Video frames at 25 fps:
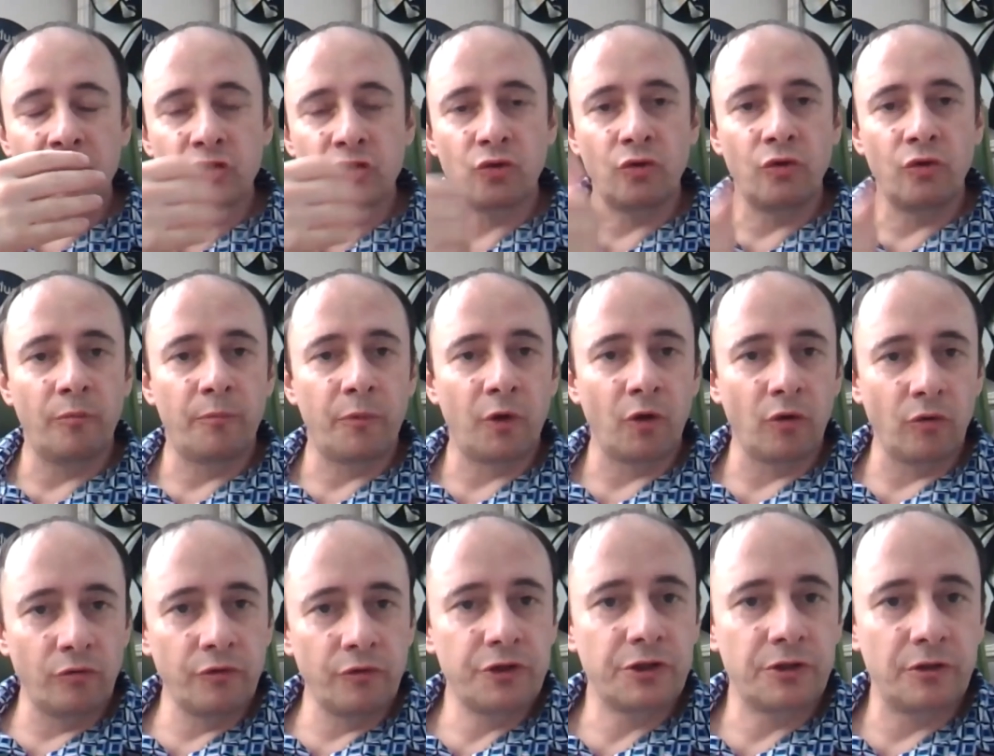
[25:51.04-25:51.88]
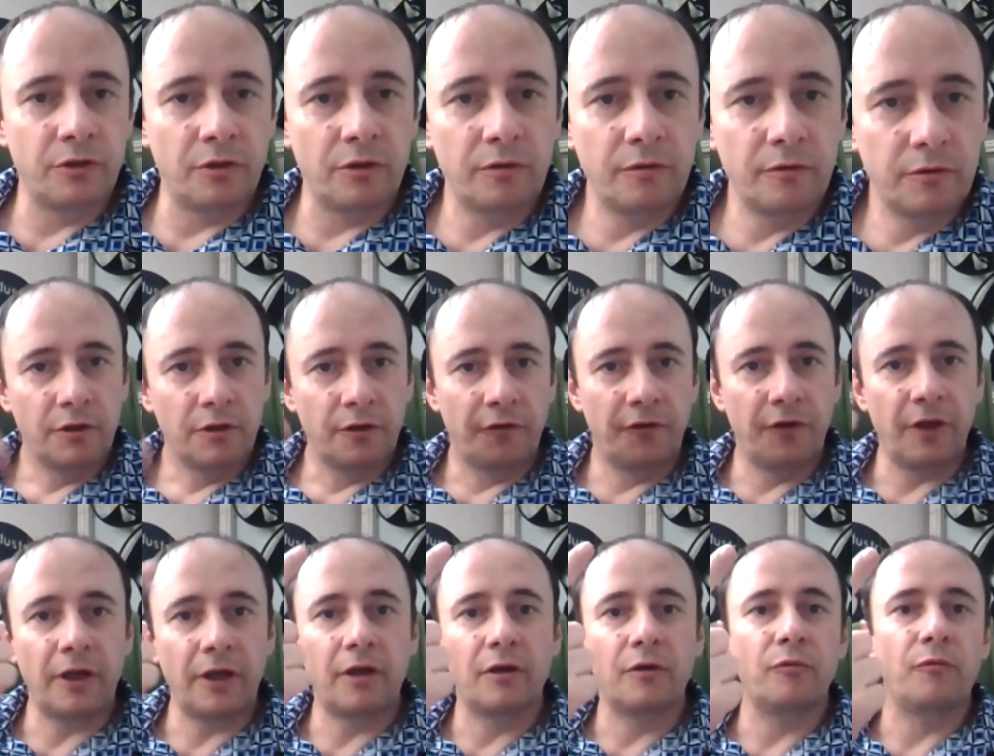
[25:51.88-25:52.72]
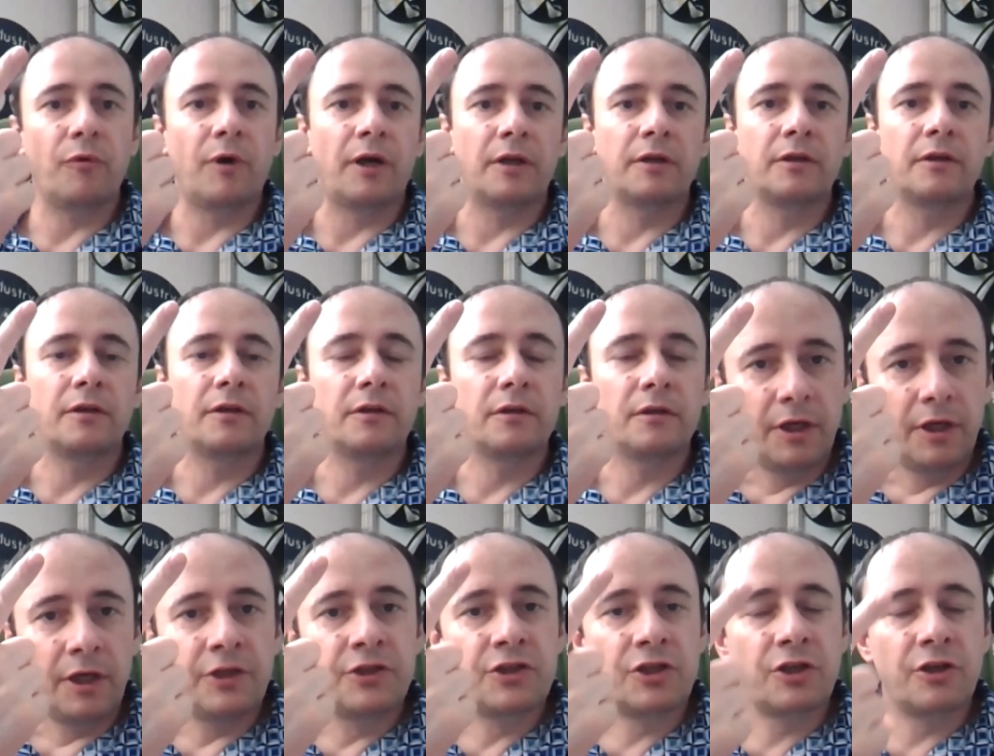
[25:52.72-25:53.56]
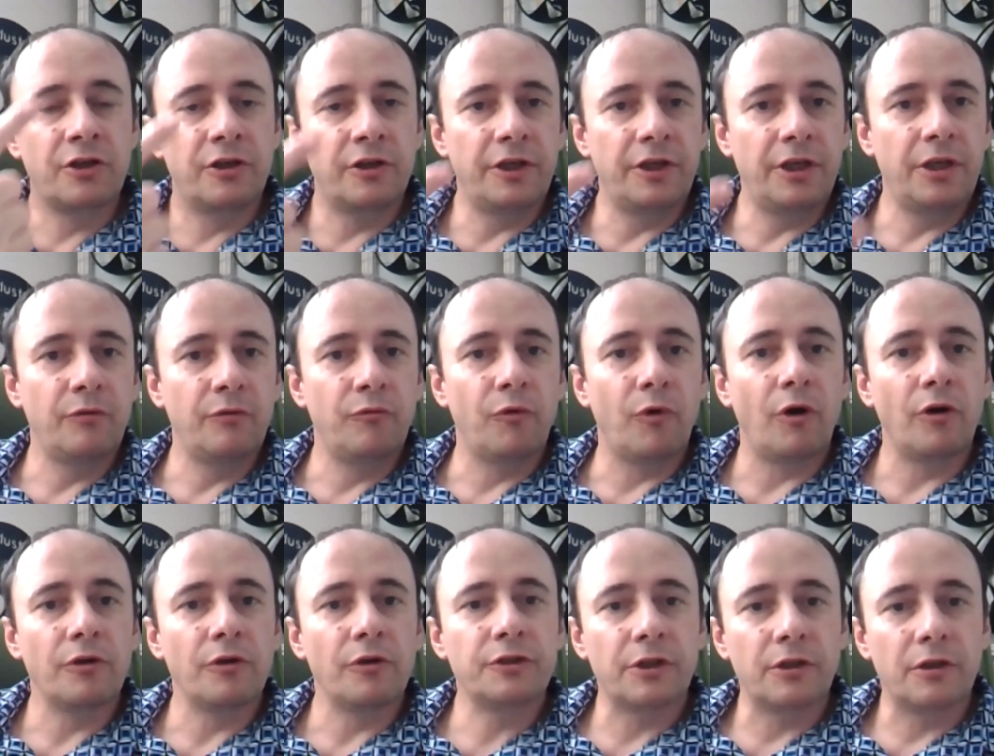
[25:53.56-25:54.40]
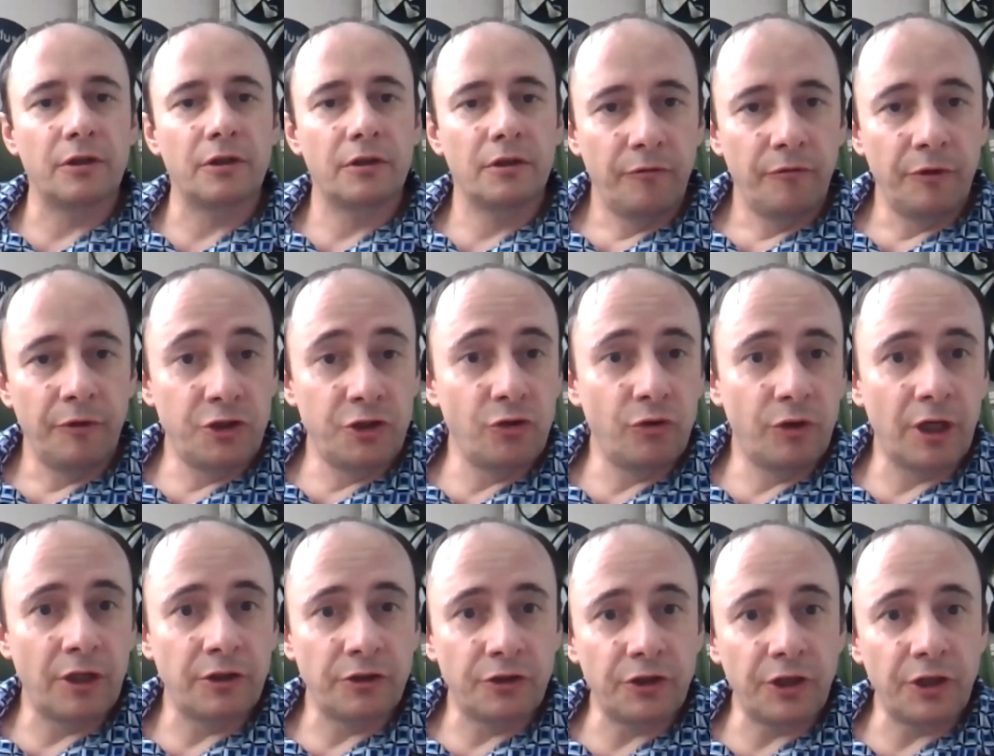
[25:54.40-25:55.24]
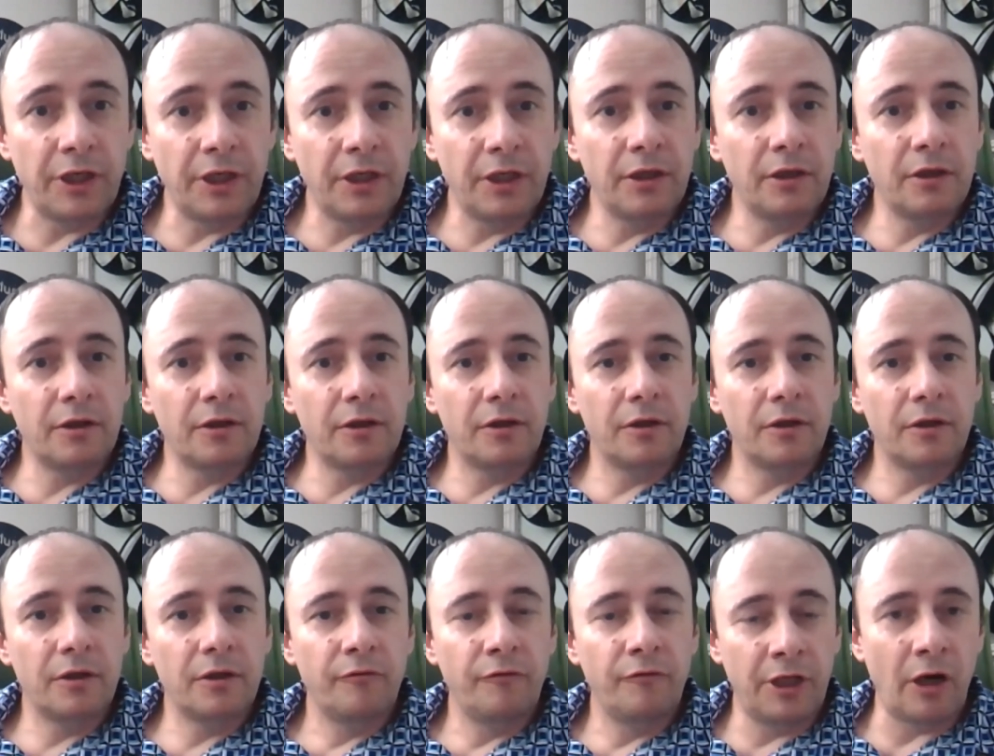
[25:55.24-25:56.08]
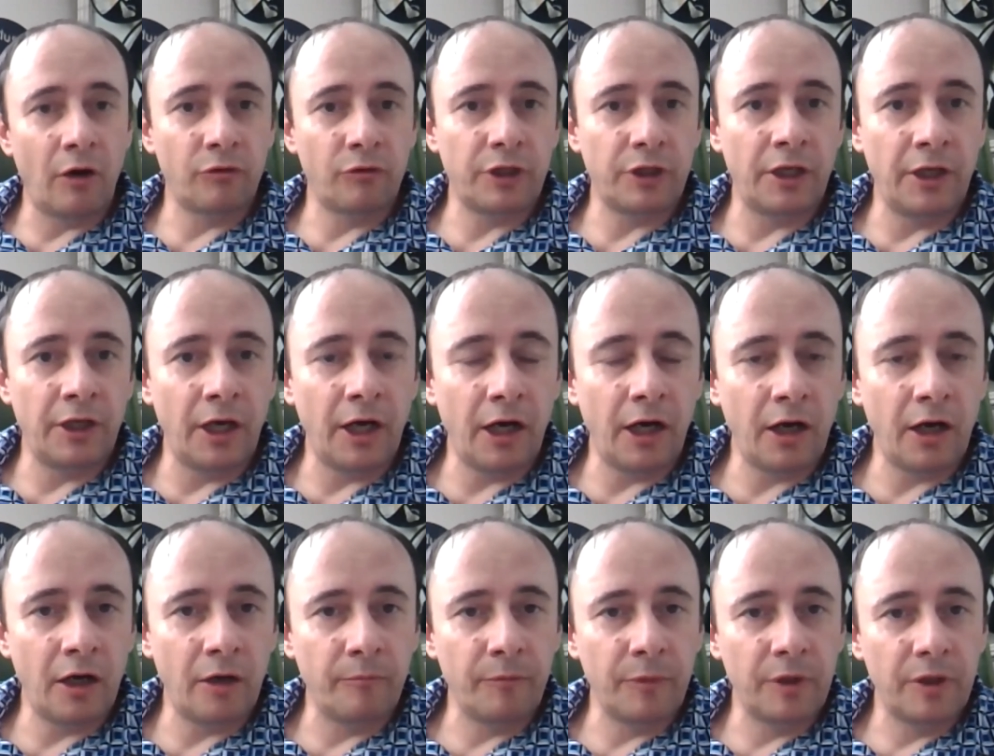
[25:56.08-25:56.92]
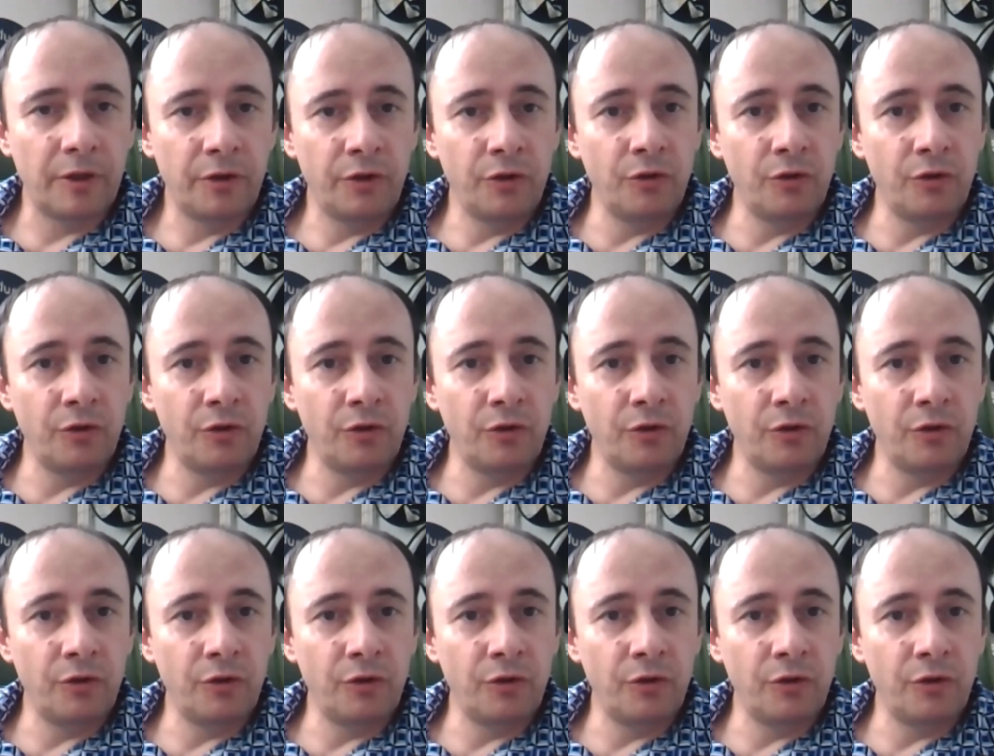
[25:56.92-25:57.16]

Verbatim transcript: through the pollution. The second one, it's clean water, which you can drink without any harm.